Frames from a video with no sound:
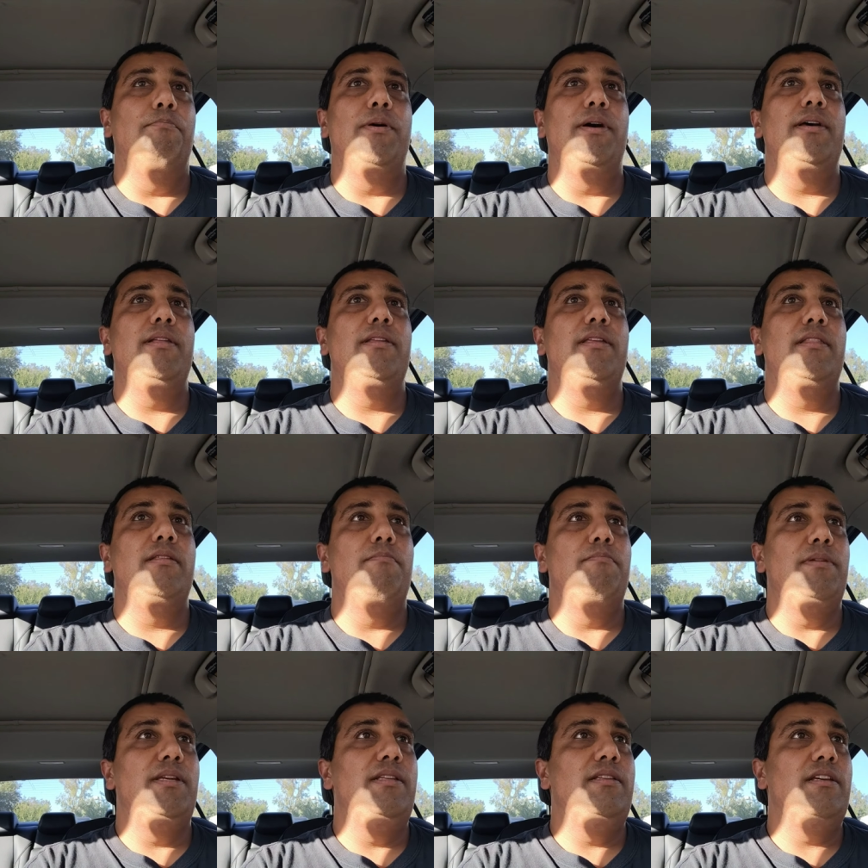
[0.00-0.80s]
But in
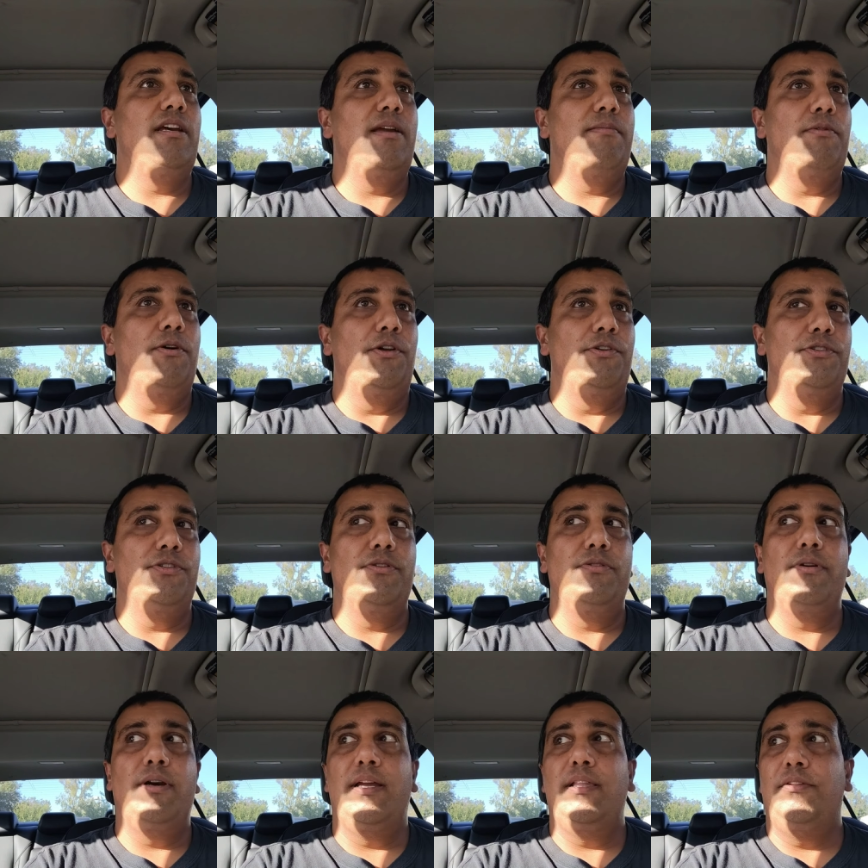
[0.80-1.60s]
the meantime,
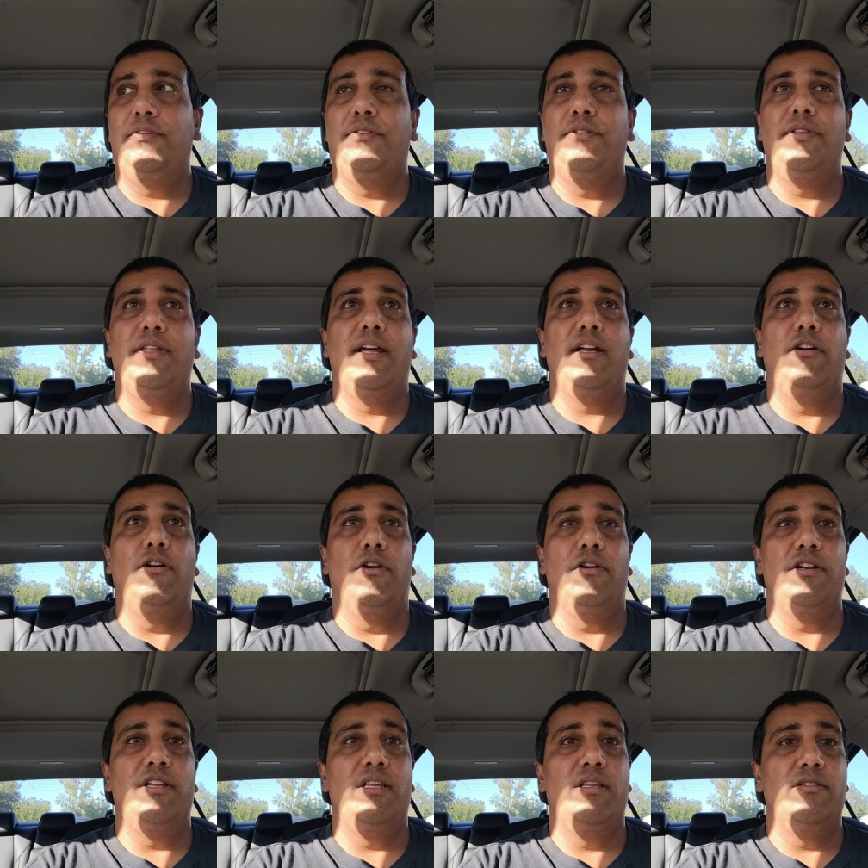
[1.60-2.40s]
also, I learned that
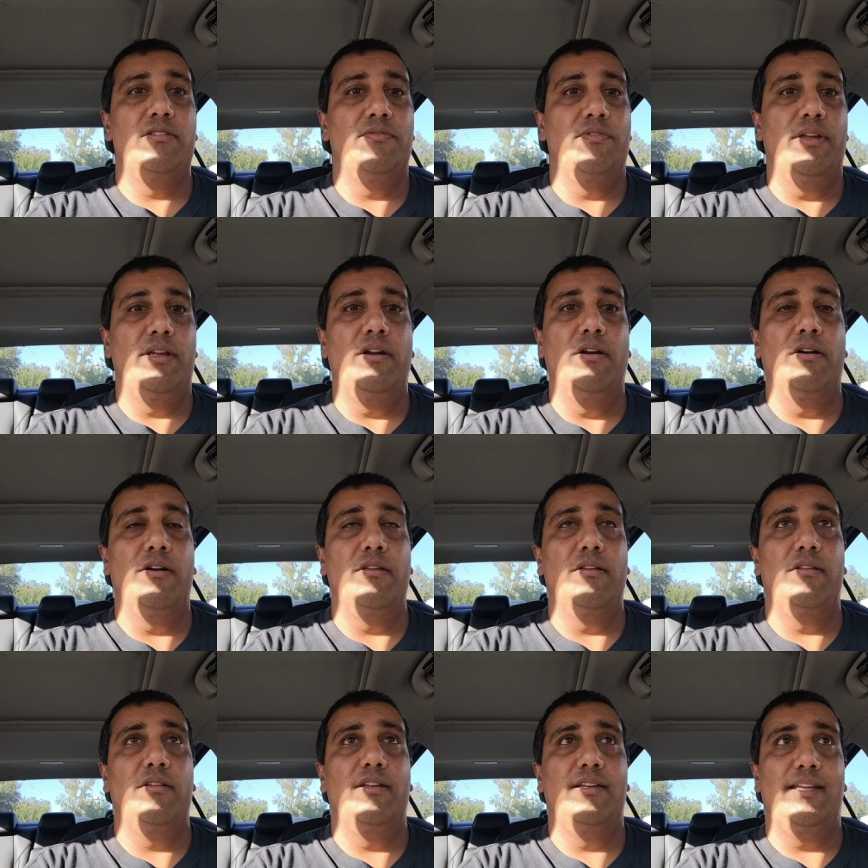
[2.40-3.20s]
Guardians of the
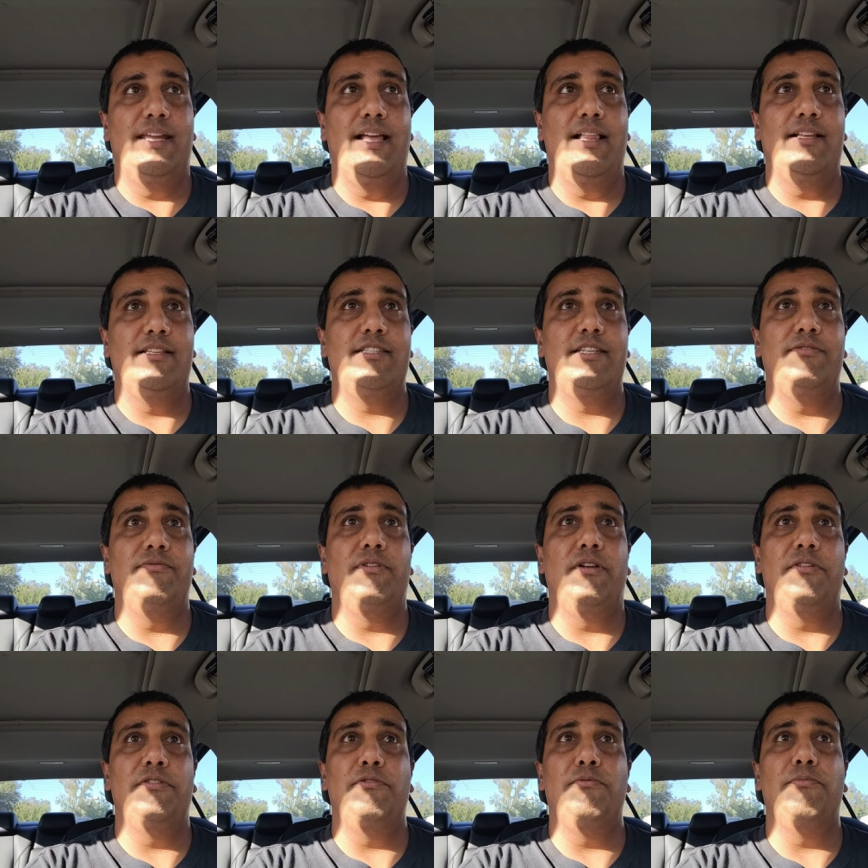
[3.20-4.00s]
Gar uh, Galaxy
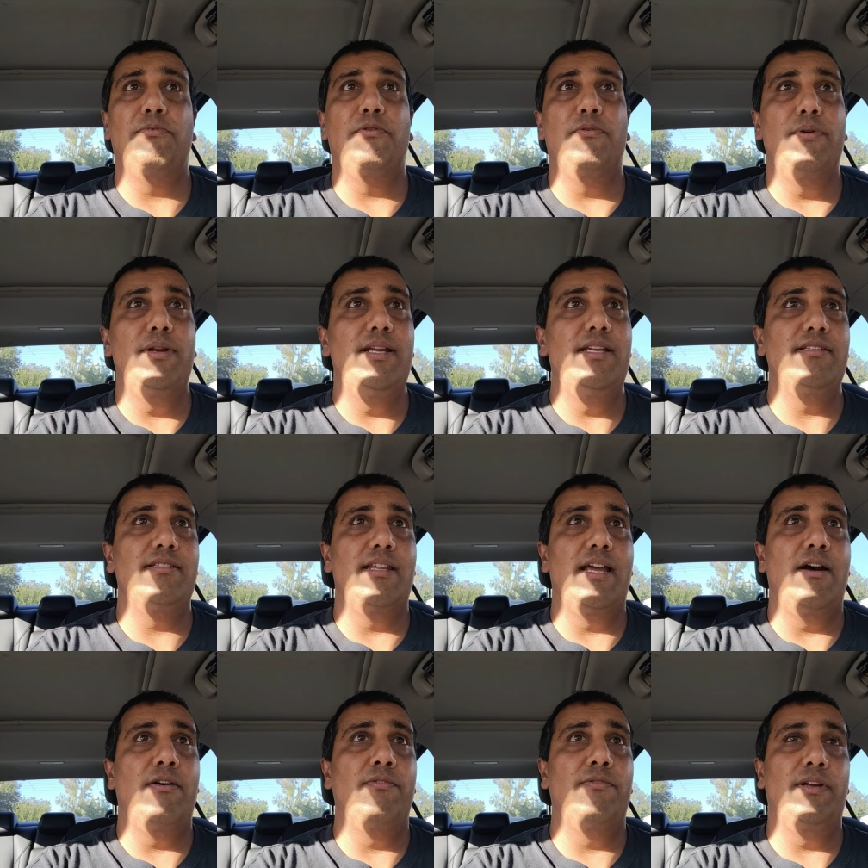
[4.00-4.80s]
Volume 3 is
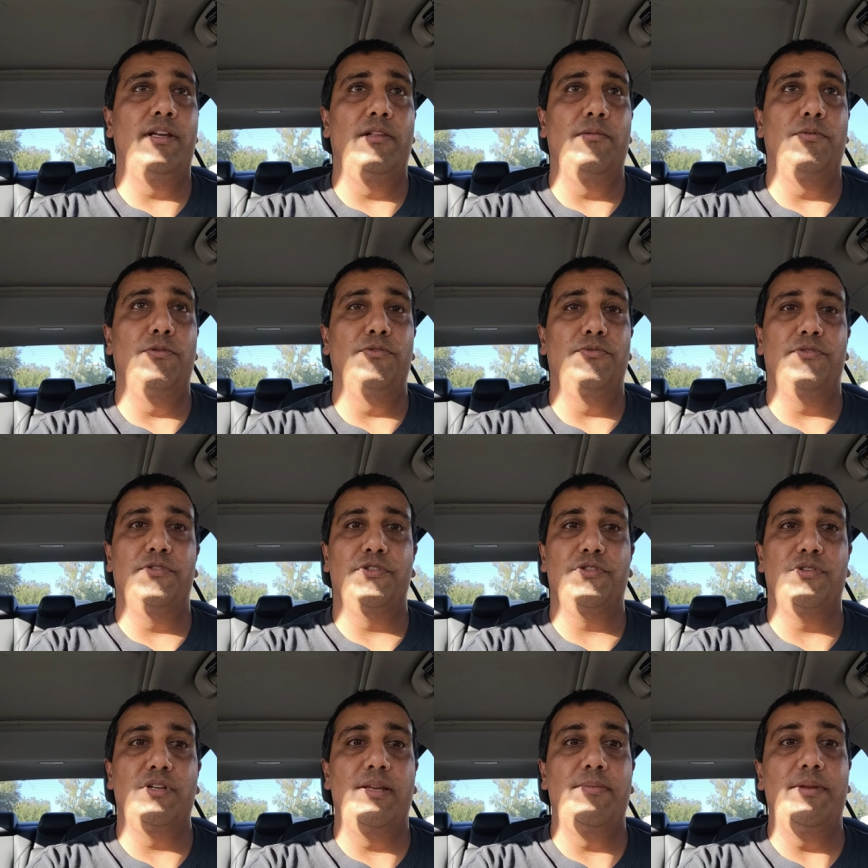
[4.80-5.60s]
now available
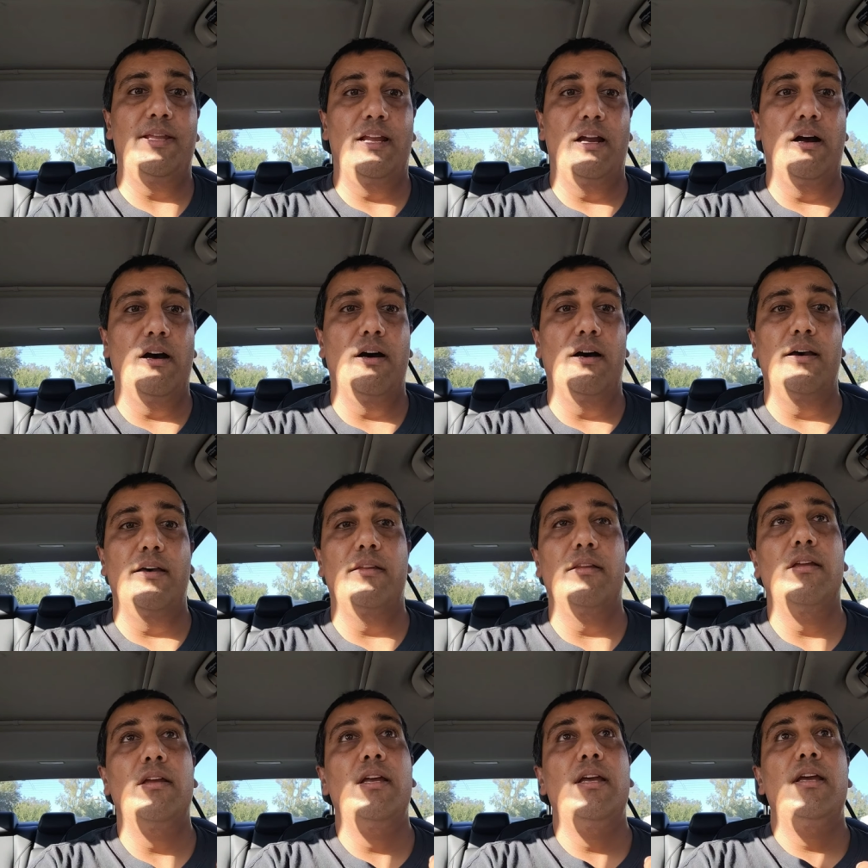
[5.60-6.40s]
for streaming
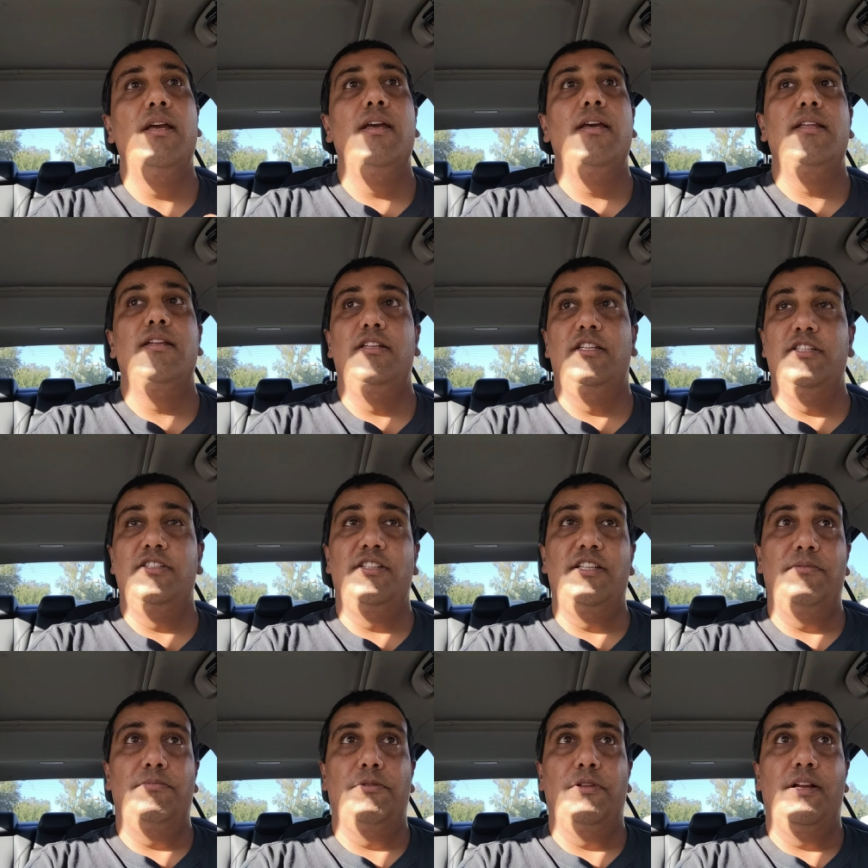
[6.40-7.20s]
on
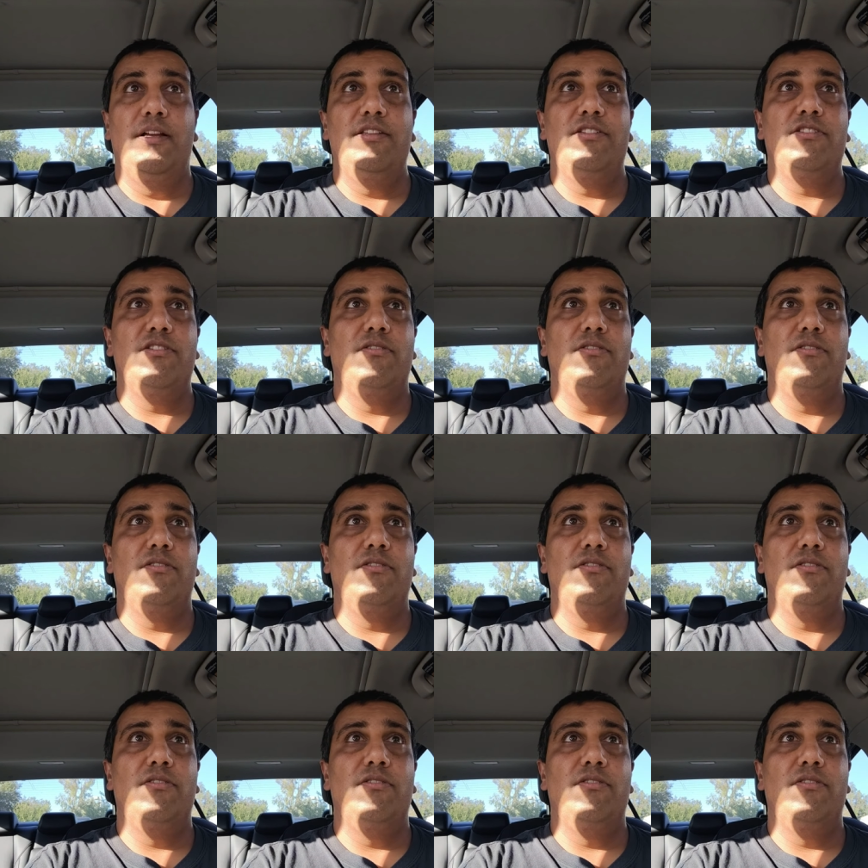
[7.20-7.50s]
Disney Plus.